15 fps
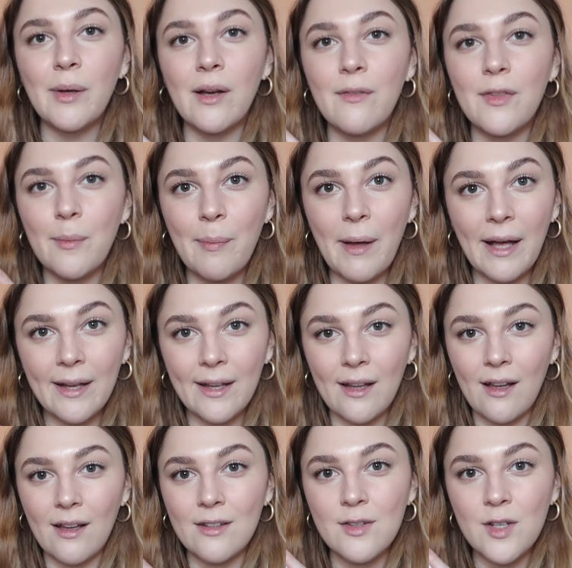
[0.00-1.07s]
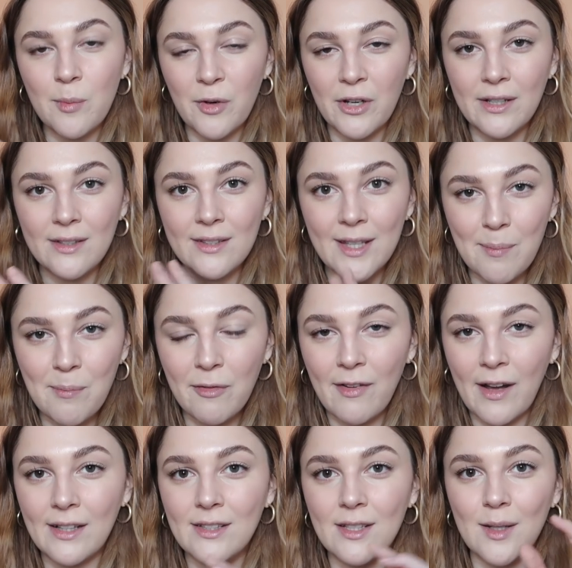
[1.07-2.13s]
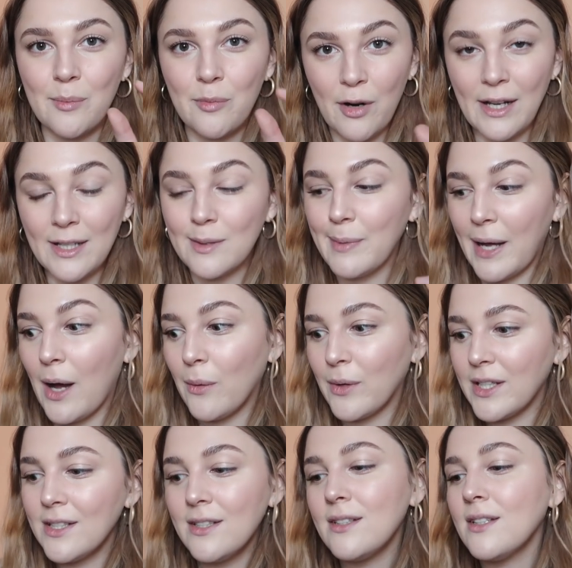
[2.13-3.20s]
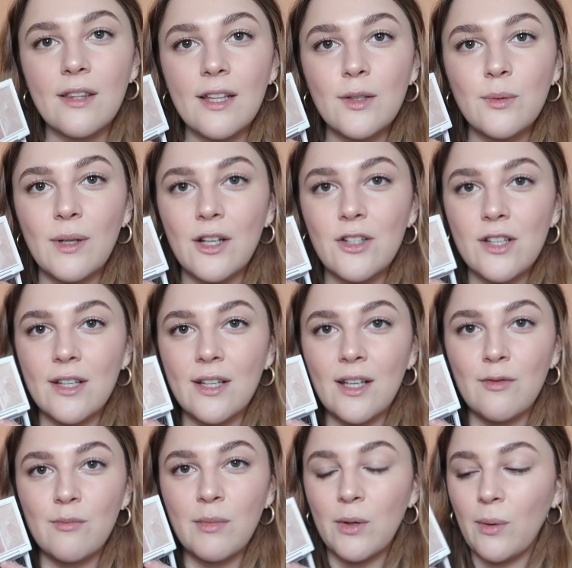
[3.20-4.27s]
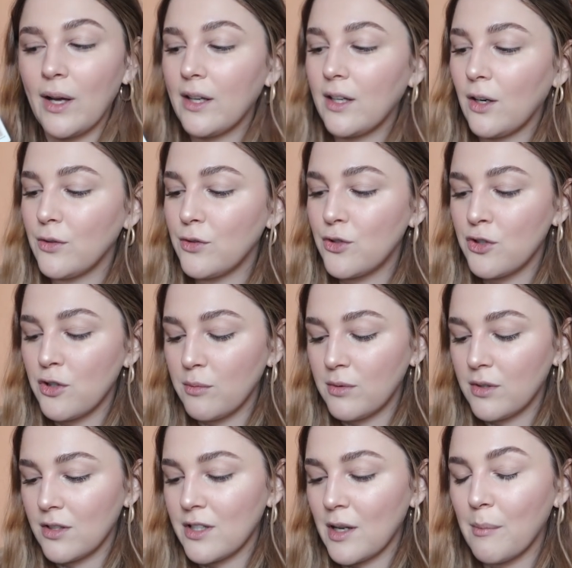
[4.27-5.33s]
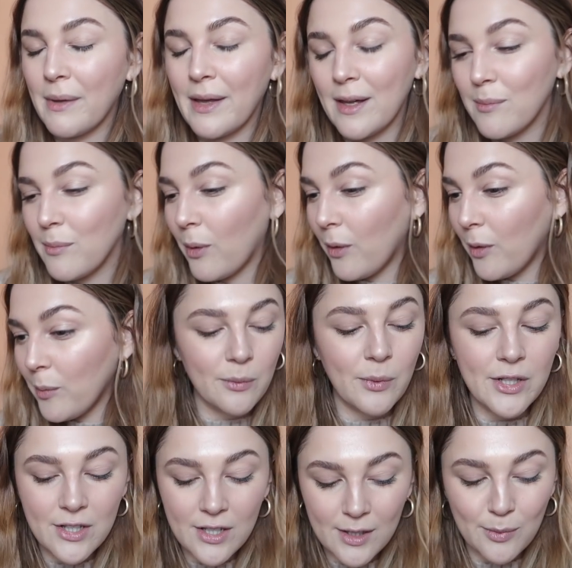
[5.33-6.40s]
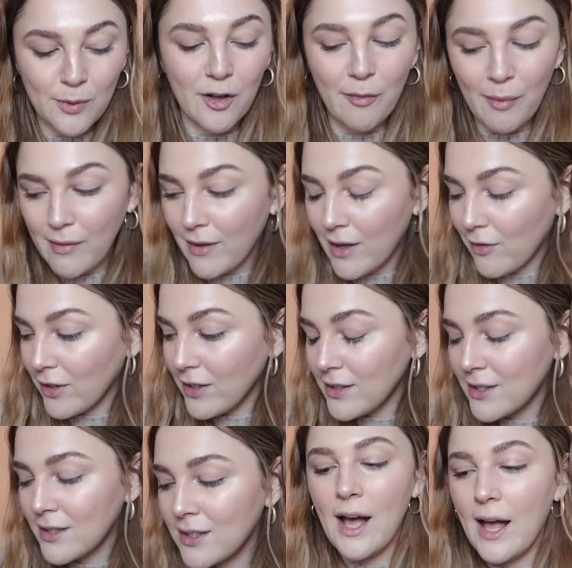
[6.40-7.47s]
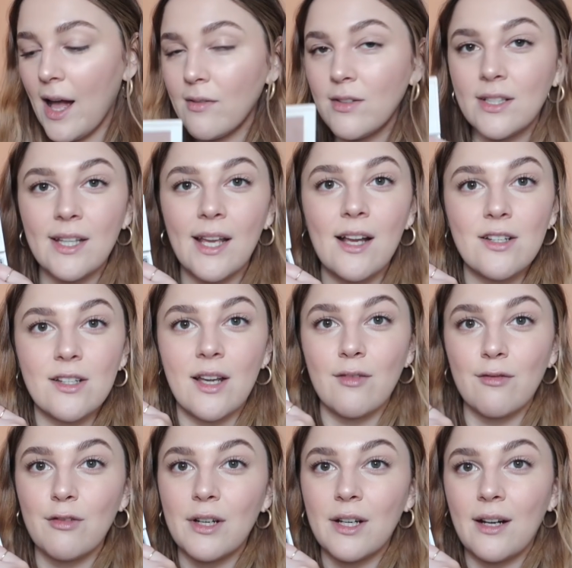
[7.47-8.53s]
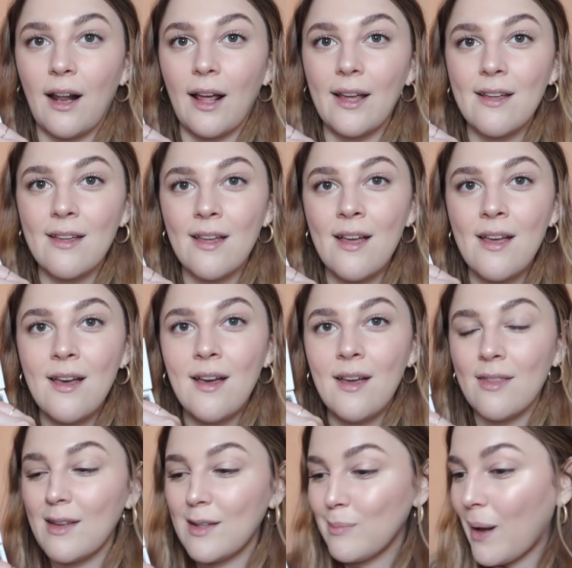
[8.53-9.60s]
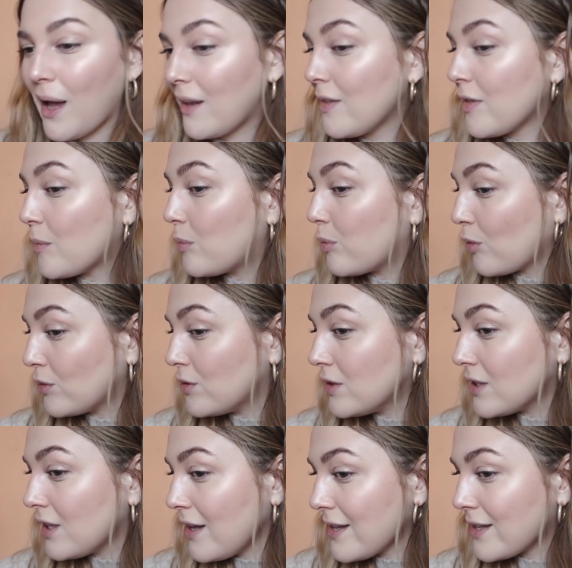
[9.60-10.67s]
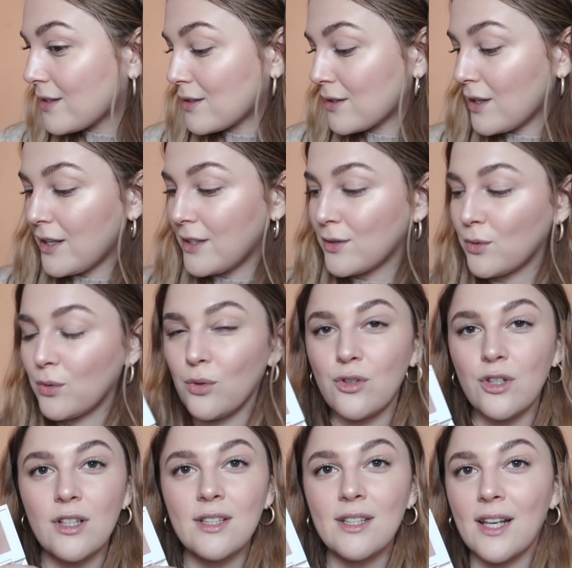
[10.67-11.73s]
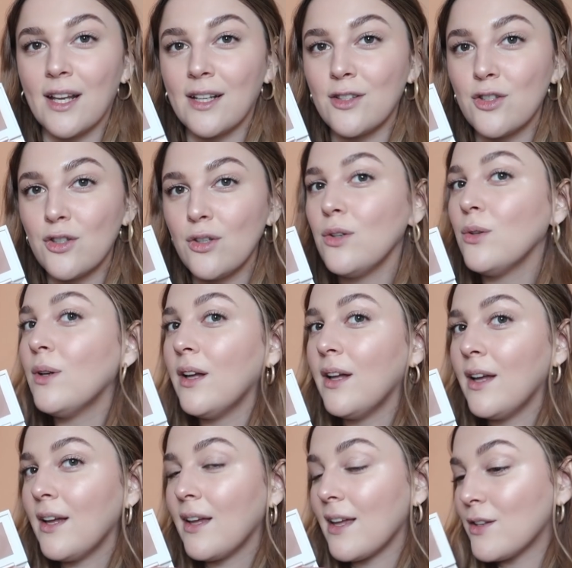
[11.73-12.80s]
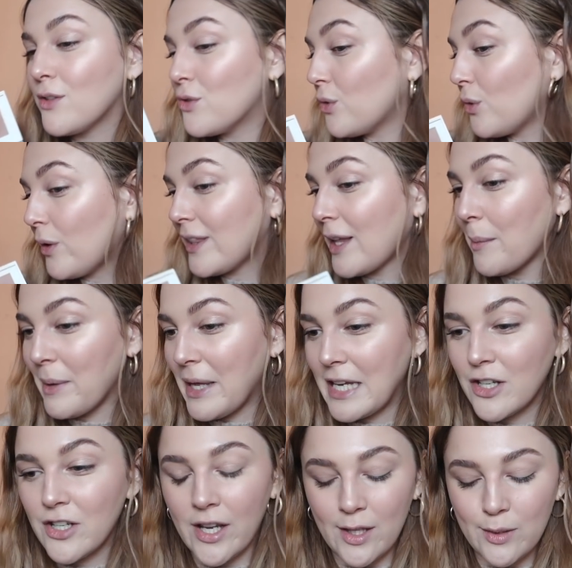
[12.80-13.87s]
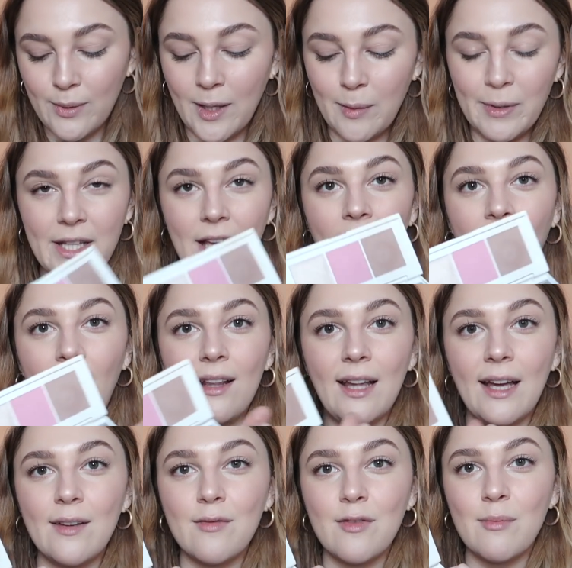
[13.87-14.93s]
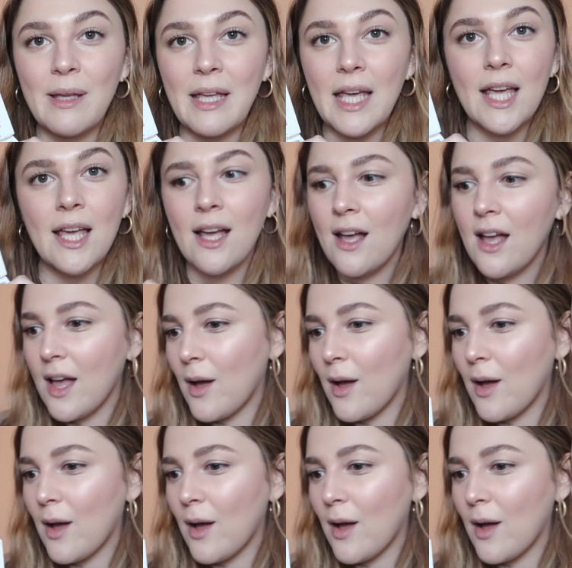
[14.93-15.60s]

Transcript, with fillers: bit of the Becca shimmering skin perfector press powders this one actually could even be quite a close dupe to Champagne Pop which is one of my favorites I have to say actually I really like this palette the bronzer is is gorgeous and I do enjoy that pink shade as well but the highlight for me